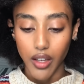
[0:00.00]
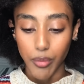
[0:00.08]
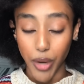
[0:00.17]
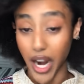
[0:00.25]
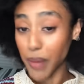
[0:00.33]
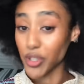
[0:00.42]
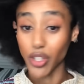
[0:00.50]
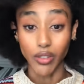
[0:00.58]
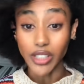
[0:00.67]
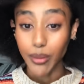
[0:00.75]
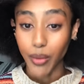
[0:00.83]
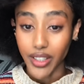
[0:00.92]
perhaps the
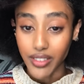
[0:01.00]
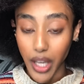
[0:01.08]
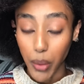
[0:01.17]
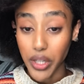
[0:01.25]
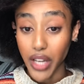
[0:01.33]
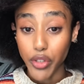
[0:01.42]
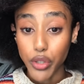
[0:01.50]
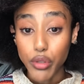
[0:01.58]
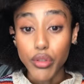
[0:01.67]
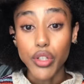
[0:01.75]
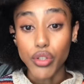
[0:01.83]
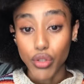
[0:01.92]
only one that would ever
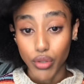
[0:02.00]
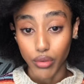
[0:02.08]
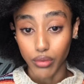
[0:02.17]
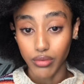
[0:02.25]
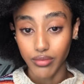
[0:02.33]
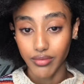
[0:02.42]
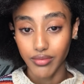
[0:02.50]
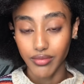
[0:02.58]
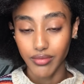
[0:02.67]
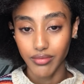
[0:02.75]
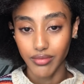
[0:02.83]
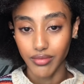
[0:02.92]
treat you
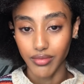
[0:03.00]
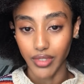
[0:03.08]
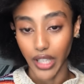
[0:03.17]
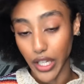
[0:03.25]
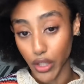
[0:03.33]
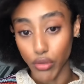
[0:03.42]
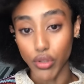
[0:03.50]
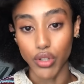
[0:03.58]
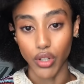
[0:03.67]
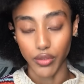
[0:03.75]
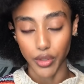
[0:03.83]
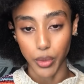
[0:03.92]
like you
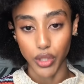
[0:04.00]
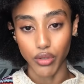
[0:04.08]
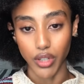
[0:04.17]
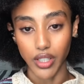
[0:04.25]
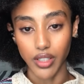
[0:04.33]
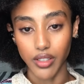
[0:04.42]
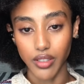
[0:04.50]
deserve to be treated.